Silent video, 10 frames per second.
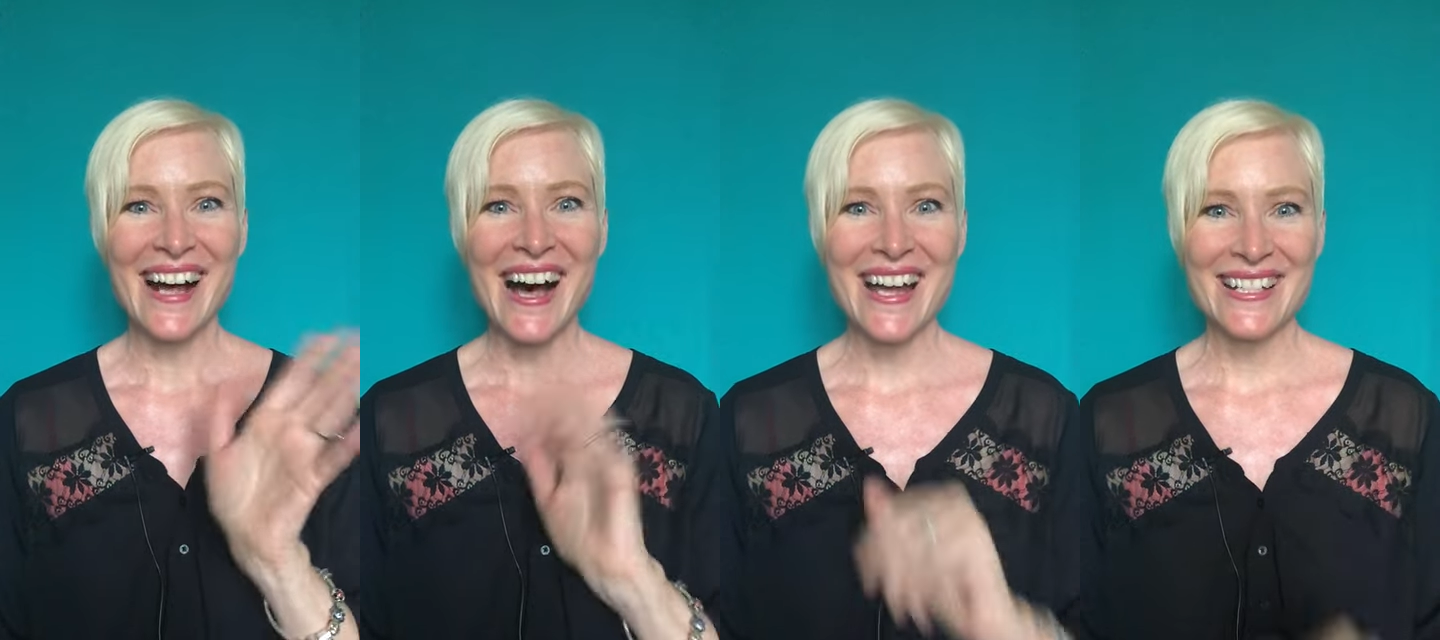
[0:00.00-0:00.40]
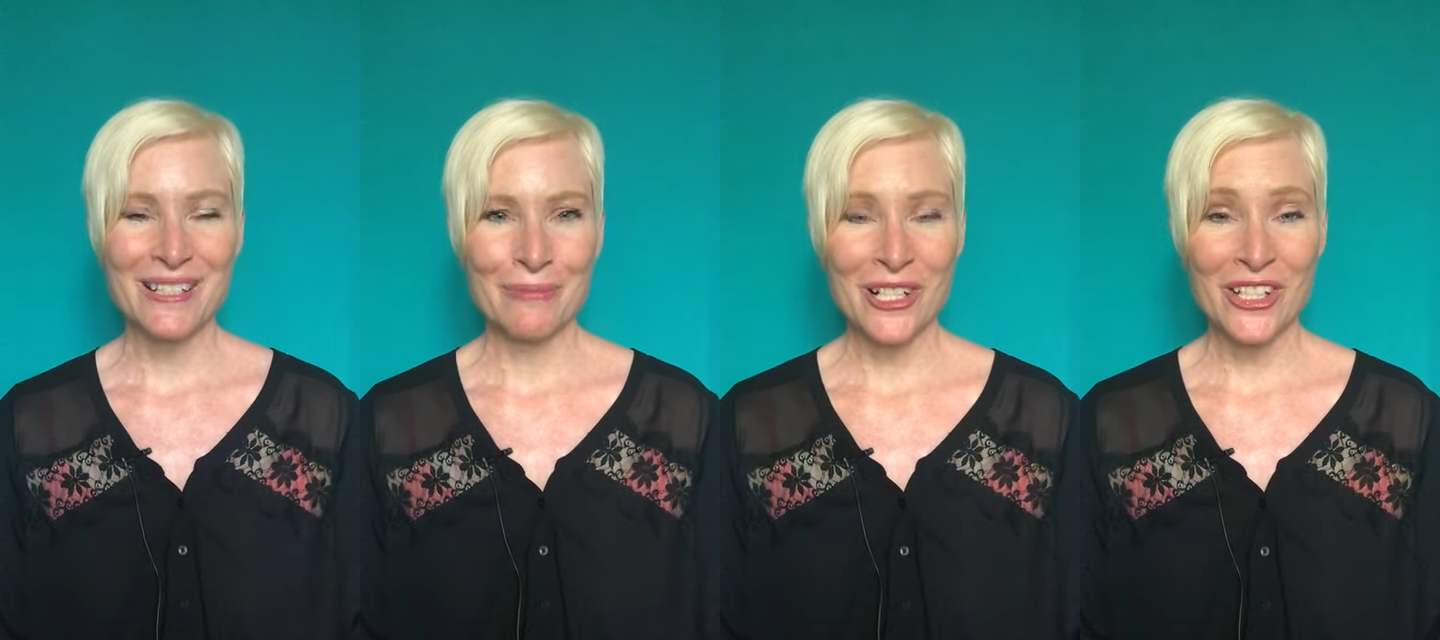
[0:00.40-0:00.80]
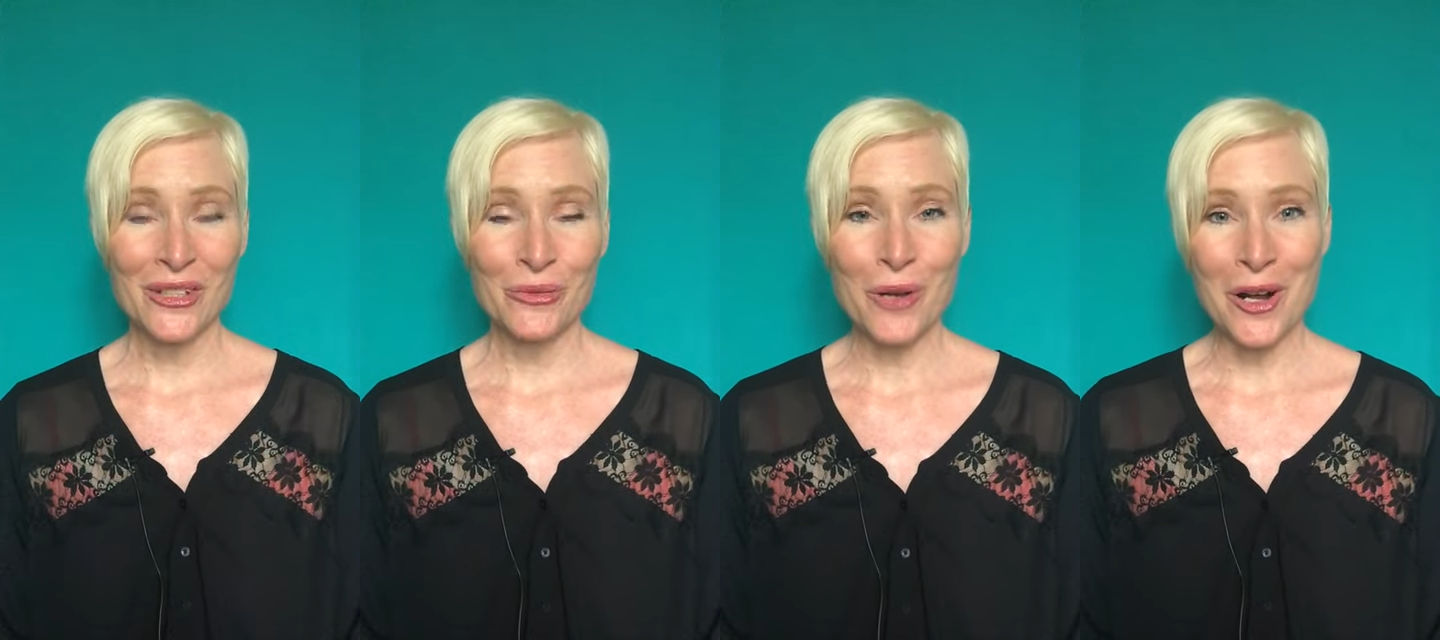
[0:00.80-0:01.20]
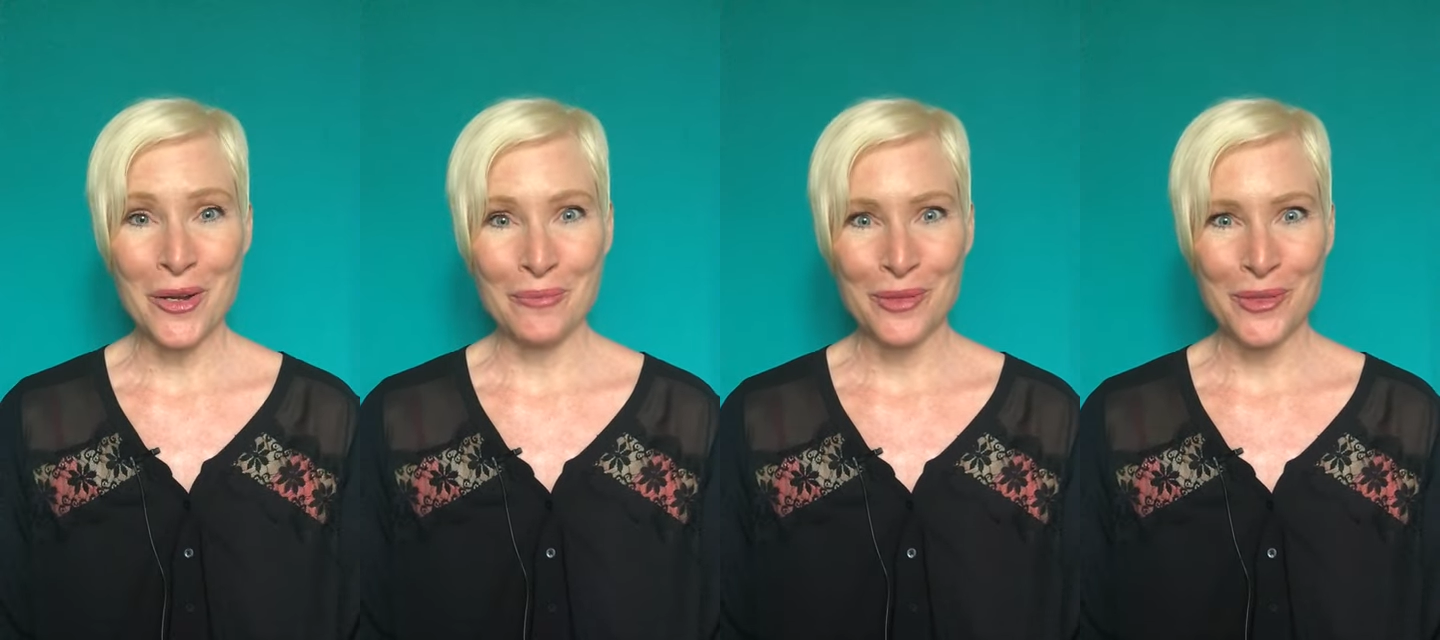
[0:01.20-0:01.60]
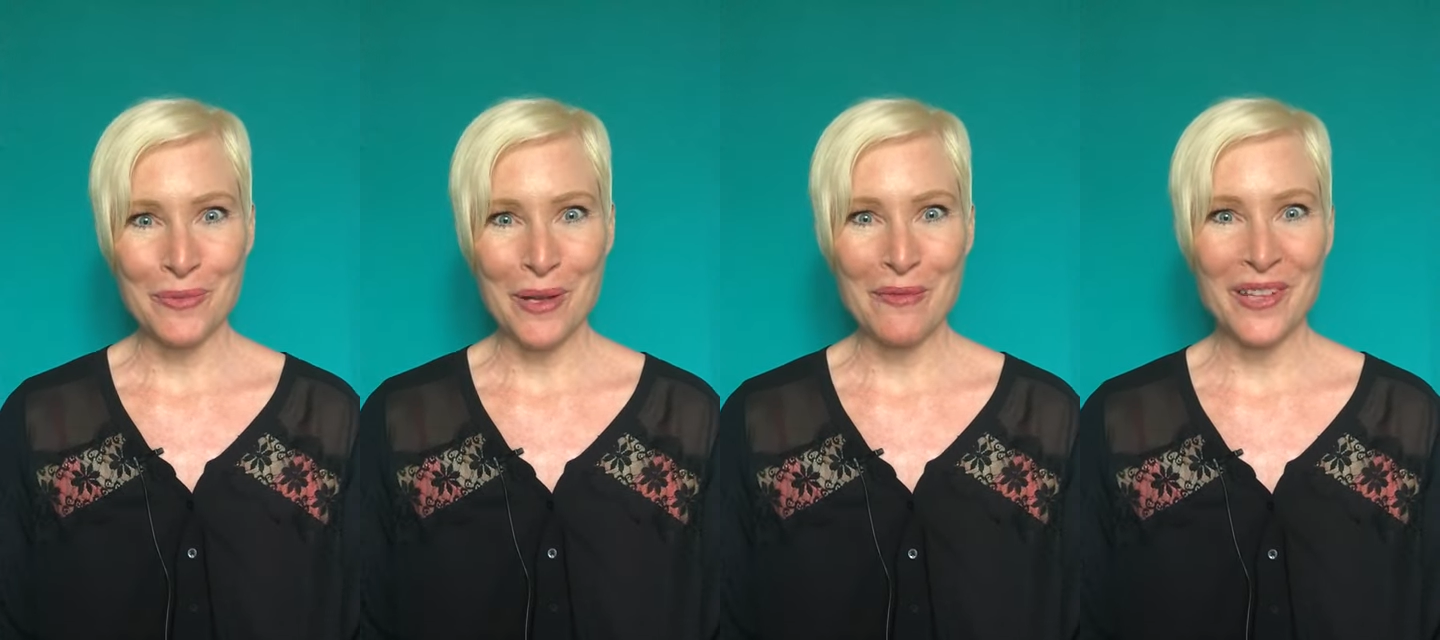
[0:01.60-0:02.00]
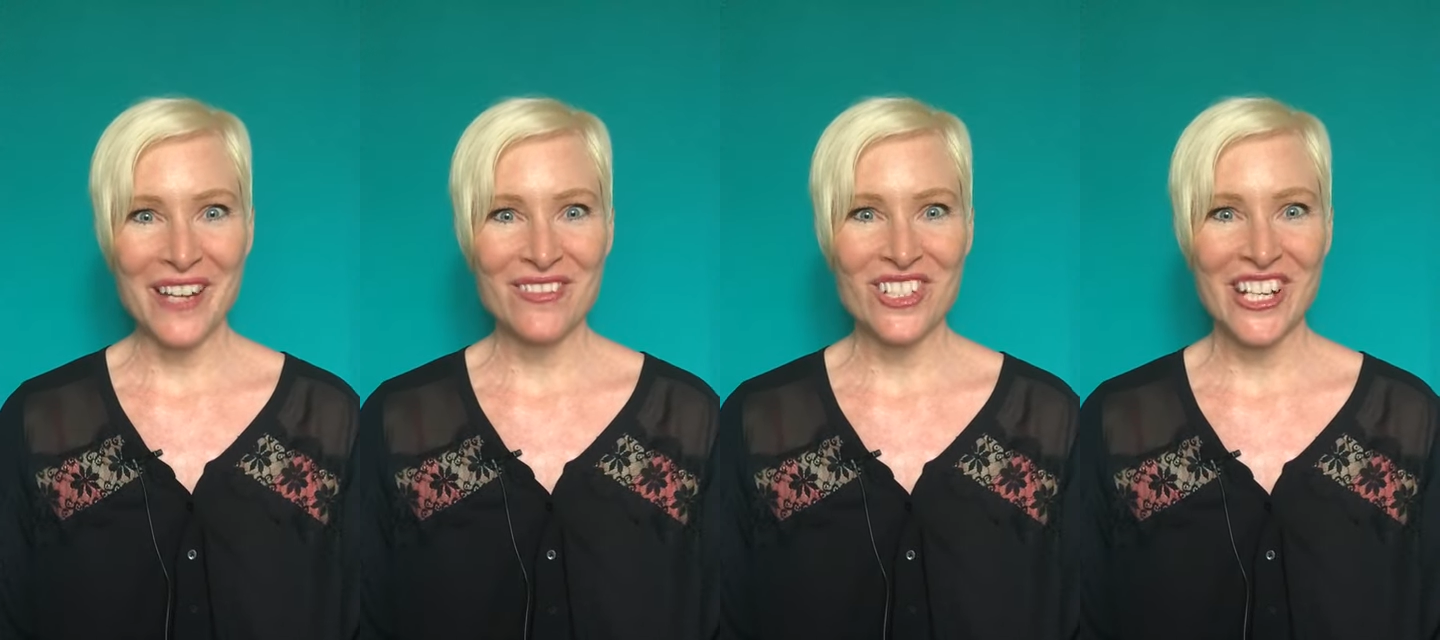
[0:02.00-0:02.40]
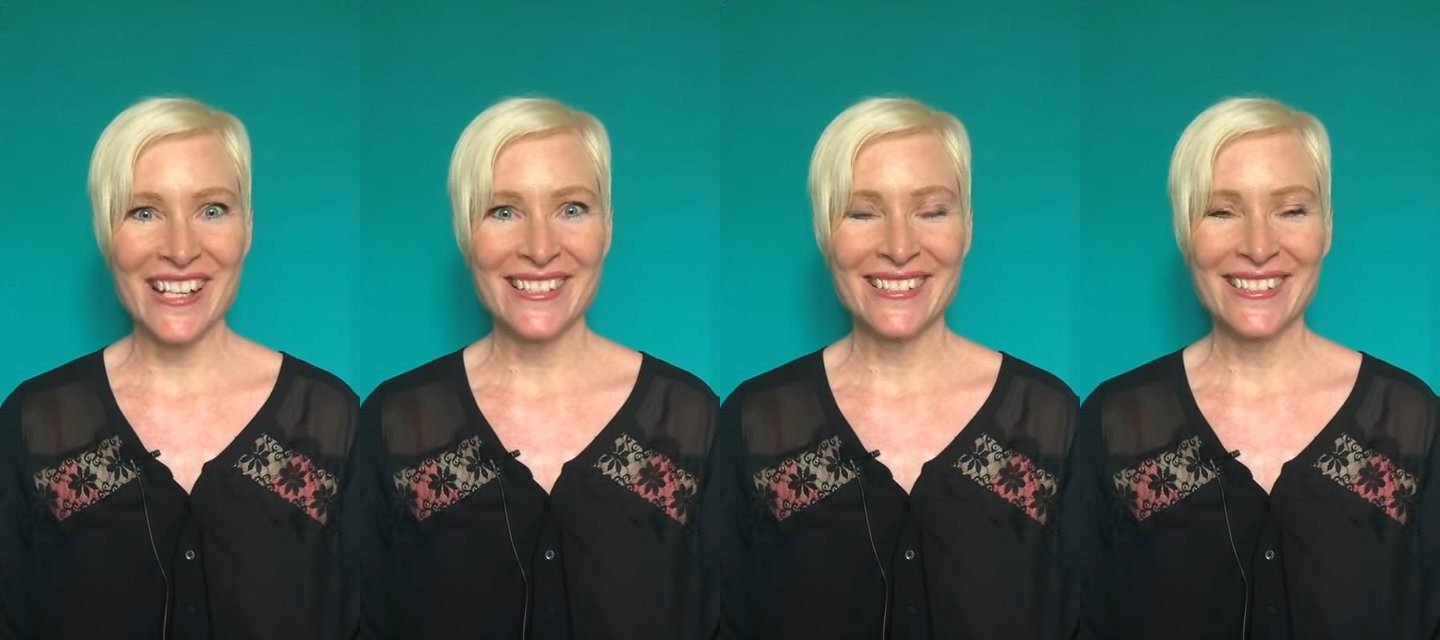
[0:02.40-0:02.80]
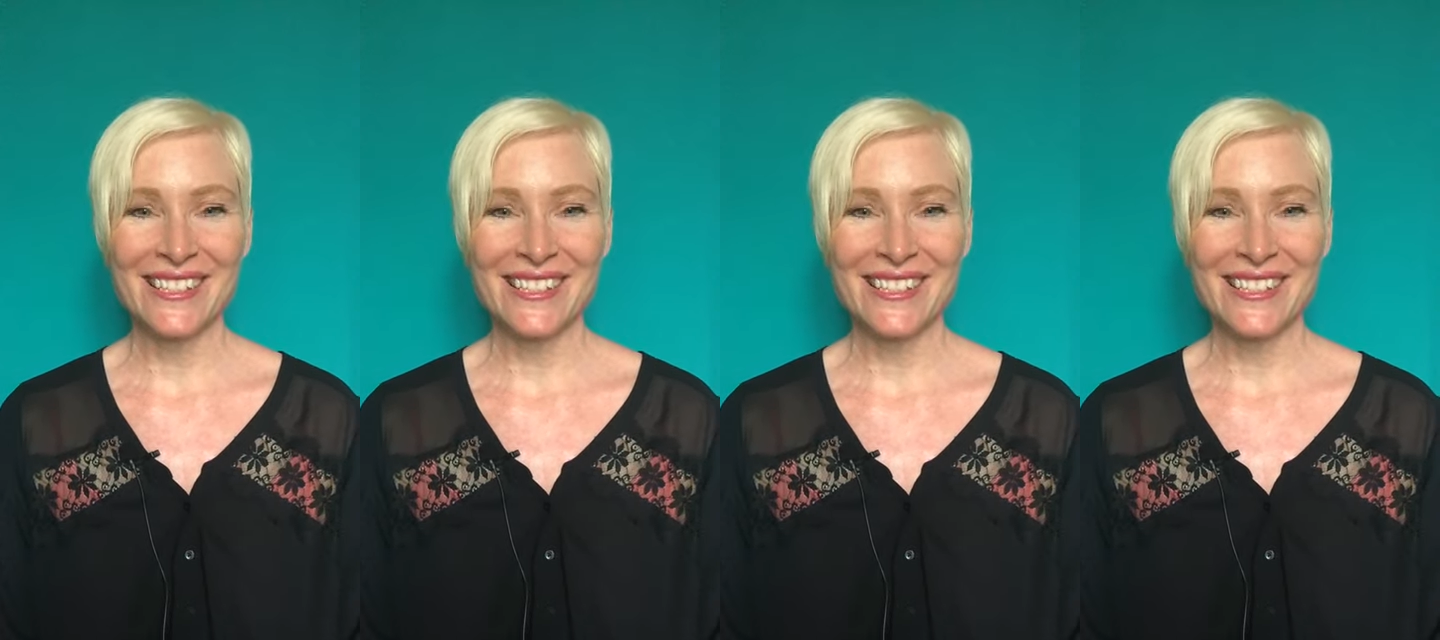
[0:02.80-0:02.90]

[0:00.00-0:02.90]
Hi, it's Bridgette. Welcome to Above Life Channel.